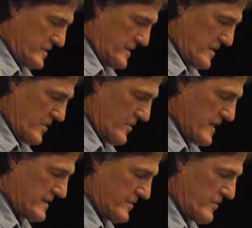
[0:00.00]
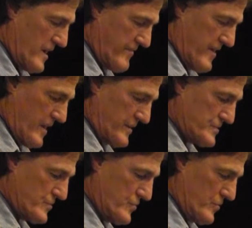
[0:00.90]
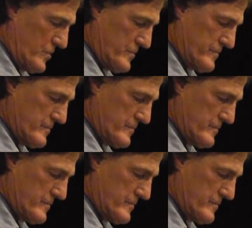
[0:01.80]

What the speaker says: here at the Ojai Valley School.